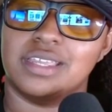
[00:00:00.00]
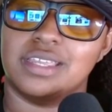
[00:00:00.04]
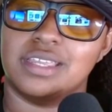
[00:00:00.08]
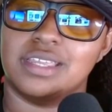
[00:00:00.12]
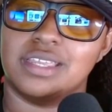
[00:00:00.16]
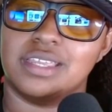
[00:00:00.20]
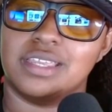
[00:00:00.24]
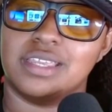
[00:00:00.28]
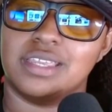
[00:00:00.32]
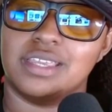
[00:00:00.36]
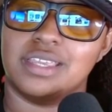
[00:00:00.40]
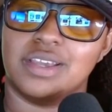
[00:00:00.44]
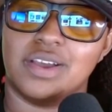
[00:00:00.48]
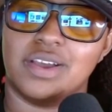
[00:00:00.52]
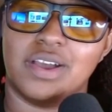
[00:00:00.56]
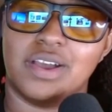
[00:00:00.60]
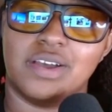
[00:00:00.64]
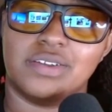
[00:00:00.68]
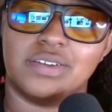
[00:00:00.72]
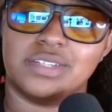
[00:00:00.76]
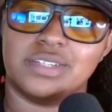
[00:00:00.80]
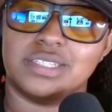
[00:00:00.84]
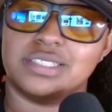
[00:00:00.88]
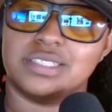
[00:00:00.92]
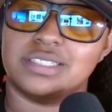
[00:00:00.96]
yeah,
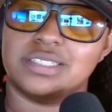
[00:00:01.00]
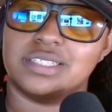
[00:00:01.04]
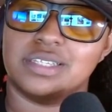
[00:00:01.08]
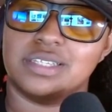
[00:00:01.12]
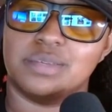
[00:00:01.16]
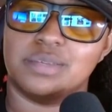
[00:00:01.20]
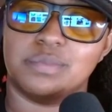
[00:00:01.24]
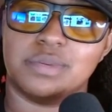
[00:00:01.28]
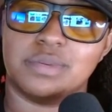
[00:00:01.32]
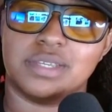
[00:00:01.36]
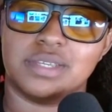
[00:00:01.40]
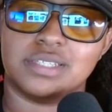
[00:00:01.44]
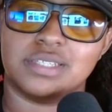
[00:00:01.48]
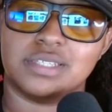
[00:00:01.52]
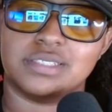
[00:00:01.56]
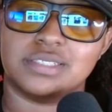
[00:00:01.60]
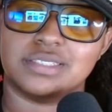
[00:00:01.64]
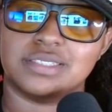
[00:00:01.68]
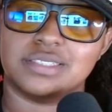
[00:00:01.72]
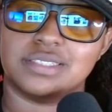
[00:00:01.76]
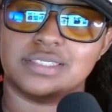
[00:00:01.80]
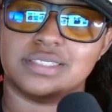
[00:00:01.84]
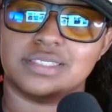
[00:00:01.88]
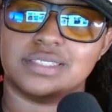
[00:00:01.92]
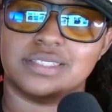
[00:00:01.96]
all these T pages,
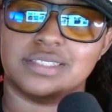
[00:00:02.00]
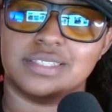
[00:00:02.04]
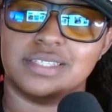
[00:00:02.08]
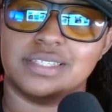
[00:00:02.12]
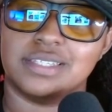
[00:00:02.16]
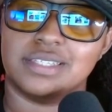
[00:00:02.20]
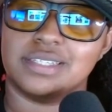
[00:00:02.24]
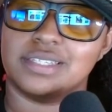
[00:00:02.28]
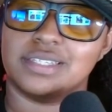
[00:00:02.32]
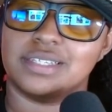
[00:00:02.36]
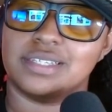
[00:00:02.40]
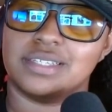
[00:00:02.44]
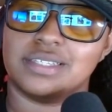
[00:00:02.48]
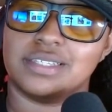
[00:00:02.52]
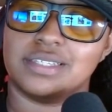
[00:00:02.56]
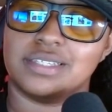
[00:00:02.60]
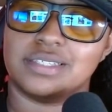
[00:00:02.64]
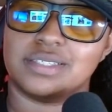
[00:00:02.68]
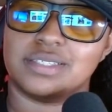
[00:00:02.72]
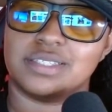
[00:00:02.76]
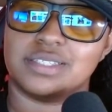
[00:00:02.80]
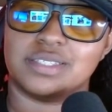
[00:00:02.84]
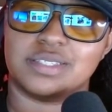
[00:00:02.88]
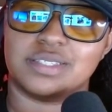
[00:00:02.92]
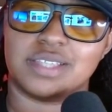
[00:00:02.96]

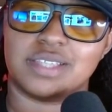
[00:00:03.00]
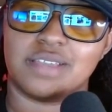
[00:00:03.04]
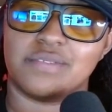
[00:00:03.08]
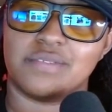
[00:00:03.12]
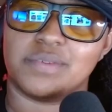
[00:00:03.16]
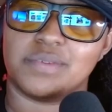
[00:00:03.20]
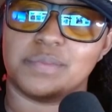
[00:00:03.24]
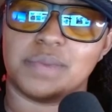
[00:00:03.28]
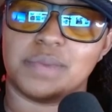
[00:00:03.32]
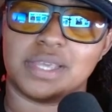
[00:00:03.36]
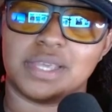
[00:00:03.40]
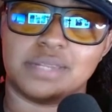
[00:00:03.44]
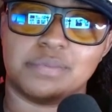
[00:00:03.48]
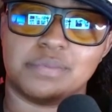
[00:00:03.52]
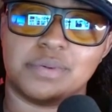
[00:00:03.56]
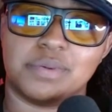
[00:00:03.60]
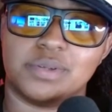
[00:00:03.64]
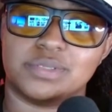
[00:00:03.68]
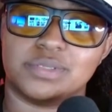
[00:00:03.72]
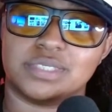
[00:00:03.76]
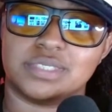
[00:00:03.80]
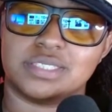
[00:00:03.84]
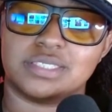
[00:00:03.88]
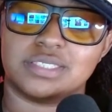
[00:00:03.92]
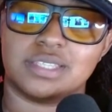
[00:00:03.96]
it's just everybody
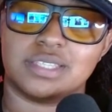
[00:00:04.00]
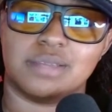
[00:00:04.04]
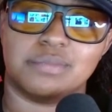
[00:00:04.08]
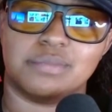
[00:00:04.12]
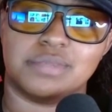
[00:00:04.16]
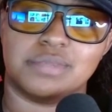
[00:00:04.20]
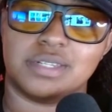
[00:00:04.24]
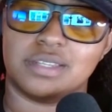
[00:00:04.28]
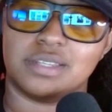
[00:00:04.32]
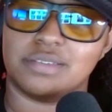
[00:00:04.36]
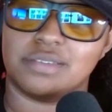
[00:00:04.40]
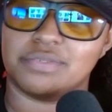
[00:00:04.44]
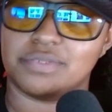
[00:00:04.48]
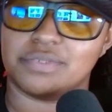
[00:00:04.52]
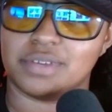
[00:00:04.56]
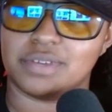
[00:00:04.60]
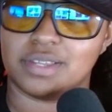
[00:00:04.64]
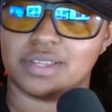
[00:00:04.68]
posted something different.